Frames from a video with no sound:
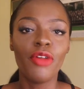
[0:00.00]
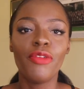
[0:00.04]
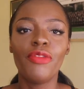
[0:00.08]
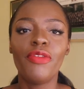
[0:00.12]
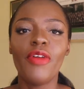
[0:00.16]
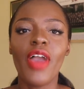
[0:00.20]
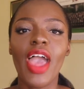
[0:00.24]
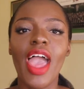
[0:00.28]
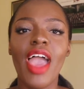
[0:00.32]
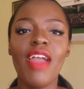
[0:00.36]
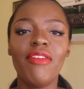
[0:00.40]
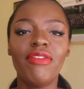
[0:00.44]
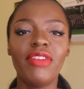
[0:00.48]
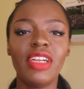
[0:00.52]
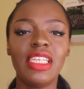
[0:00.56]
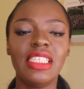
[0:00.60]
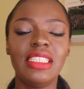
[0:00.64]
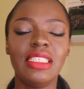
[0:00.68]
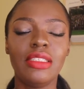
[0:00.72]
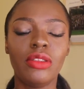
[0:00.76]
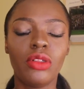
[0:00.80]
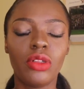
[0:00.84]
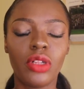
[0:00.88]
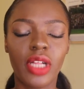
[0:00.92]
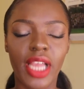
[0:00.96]
For every
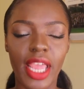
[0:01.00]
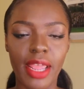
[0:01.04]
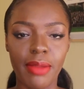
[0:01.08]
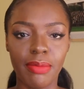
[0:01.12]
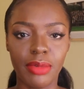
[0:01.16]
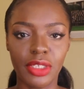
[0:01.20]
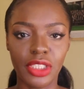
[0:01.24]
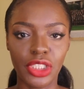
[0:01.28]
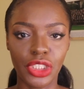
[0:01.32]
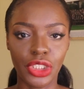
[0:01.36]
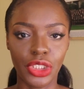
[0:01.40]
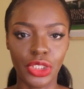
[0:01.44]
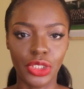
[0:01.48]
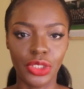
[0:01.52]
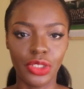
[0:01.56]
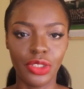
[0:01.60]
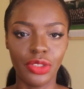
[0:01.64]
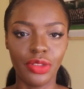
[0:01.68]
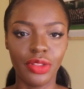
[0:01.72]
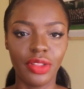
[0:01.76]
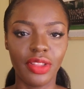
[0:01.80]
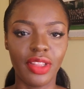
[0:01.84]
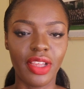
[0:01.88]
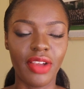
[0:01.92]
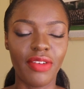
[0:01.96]
single Cambridge
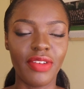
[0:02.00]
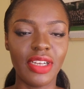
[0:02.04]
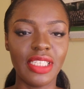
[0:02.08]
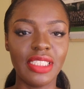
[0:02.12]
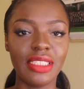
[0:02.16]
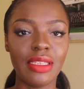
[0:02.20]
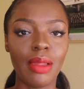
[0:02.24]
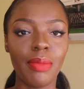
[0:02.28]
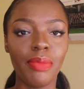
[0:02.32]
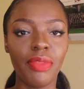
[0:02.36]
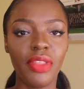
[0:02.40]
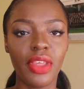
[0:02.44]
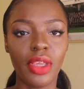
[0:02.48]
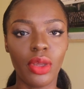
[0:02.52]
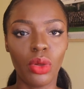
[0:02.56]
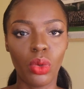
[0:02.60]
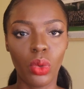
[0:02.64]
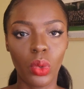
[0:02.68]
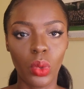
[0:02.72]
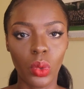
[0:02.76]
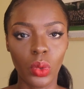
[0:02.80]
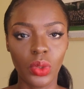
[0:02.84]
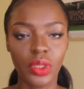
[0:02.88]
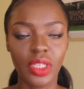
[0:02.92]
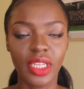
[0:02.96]
student, there is something
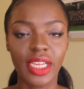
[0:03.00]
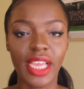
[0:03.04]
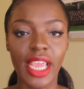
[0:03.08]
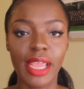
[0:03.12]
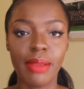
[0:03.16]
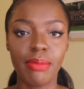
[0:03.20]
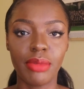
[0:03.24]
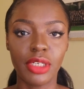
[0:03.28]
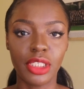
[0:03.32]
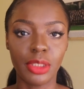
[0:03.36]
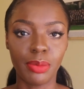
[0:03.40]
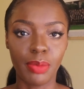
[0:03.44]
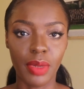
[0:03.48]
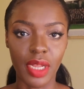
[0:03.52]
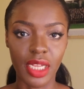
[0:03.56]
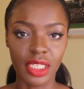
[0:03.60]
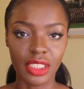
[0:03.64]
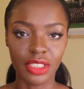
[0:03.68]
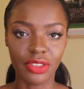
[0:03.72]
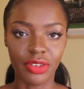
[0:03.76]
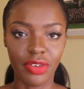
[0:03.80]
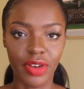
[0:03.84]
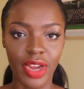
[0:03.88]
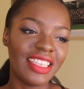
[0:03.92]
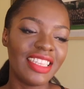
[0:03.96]
called the Cambridge
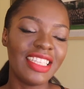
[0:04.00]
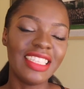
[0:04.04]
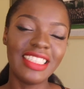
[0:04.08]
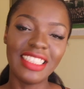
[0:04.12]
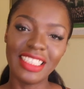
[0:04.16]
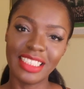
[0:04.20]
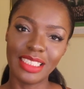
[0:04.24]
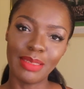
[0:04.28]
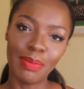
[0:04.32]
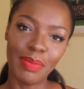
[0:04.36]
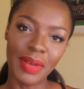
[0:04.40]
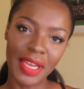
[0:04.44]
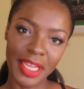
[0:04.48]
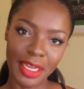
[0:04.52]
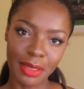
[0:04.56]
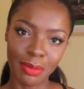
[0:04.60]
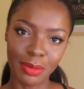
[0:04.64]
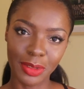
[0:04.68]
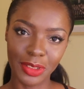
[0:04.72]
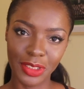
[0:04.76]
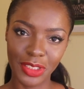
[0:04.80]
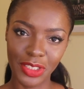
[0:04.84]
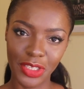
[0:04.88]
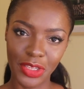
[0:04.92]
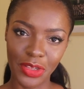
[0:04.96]
Bursary. This is
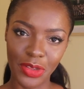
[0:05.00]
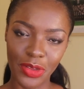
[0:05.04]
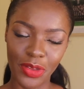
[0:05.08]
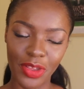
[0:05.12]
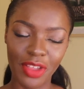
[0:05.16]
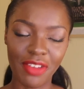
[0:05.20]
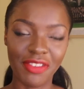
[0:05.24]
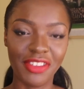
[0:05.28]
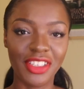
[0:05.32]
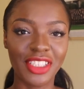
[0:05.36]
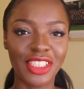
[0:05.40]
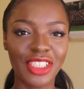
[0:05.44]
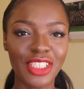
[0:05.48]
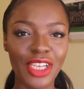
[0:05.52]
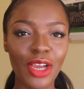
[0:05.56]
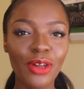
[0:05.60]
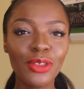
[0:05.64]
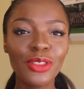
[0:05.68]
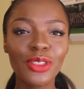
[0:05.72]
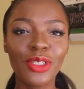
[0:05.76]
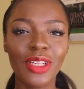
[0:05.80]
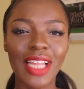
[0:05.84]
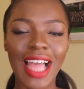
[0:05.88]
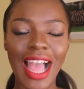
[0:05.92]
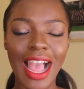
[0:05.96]
applicable to you if your
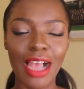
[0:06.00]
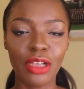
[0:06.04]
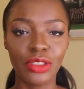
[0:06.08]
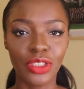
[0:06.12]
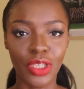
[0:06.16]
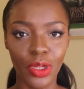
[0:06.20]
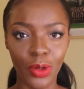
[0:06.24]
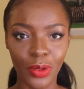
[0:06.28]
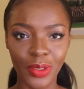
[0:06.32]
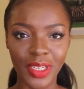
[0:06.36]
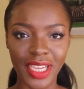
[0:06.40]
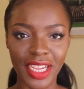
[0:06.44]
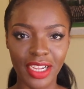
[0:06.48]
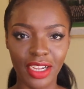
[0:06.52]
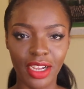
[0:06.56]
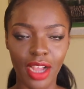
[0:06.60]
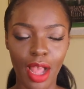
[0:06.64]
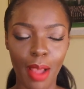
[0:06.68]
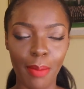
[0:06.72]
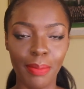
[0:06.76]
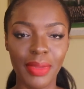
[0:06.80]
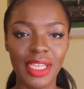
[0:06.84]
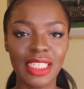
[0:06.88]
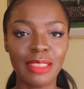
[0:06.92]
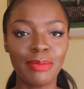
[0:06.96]
total household
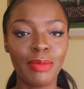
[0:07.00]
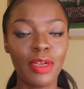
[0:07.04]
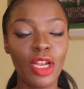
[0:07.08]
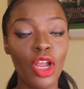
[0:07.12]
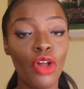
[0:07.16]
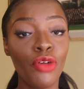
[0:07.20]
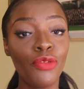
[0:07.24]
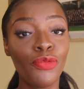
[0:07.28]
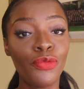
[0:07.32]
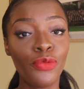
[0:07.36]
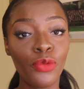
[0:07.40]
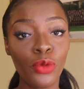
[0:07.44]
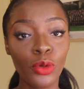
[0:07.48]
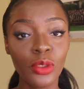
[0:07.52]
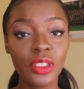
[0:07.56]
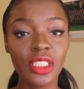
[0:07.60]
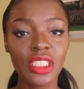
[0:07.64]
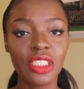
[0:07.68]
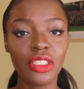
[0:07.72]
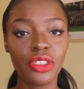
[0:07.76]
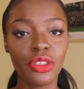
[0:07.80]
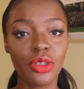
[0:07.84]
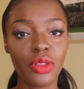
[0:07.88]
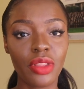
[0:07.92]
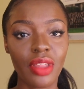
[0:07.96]
income is below
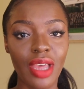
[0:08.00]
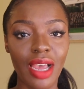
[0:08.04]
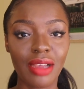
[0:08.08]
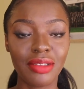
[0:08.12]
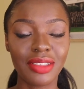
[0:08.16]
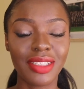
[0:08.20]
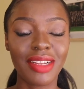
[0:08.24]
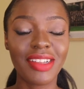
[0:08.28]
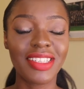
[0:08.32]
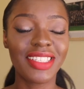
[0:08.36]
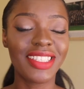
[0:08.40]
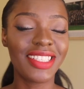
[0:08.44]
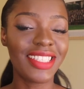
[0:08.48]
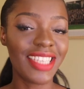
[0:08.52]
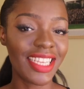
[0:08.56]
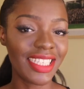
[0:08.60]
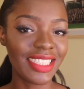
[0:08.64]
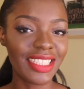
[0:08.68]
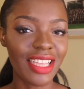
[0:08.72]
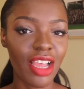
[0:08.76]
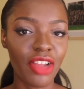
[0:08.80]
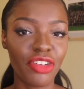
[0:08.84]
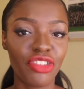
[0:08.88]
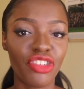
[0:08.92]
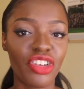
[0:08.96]

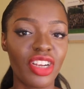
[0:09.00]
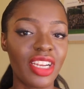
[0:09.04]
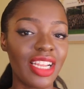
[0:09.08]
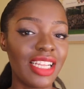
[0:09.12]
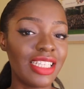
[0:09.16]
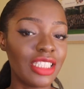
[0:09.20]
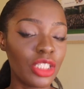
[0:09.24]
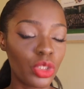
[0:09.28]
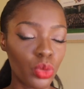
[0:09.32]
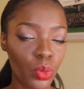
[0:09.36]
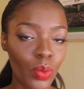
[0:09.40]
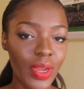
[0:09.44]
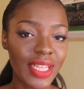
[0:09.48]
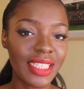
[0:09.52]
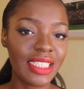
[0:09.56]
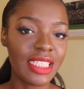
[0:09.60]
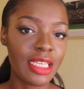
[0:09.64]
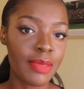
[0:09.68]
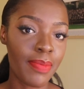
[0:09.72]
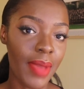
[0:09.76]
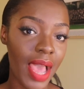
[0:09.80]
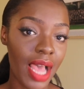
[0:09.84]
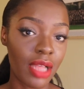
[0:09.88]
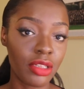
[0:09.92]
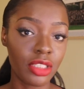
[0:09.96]

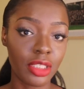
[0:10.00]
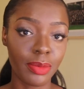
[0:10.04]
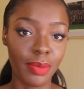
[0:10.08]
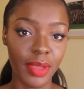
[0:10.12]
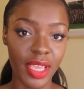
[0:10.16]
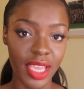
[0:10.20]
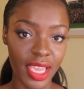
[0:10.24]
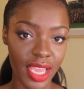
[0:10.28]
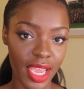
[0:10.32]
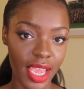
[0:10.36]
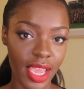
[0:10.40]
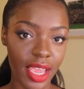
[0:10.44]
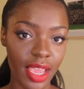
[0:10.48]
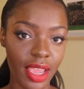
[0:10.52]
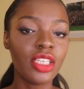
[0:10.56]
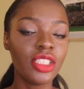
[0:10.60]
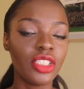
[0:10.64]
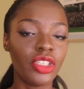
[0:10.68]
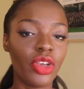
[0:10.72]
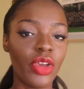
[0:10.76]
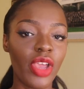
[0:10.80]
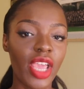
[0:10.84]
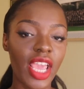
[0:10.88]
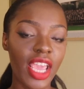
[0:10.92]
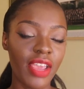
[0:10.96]
£42,620 per year.
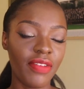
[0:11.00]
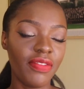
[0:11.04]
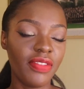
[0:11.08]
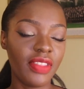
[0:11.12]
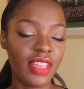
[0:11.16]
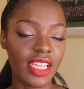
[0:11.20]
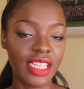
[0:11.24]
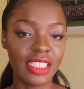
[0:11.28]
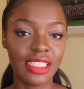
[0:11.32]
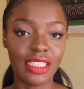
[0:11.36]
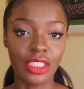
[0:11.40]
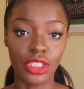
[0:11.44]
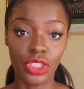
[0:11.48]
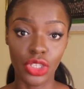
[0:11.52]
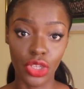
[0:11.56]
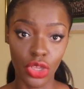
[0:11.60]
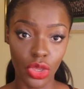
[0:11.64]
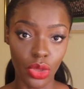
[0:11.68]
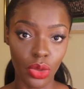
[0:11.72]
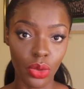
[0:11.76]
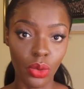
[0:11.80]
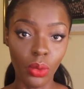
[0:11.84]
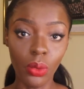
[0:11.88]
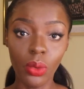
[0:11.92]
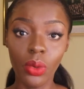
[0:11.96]
So if this is
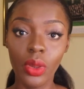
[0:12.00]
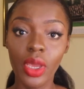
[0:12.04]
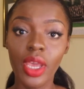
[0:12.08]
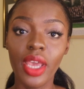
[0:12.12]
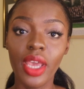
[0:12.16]
you,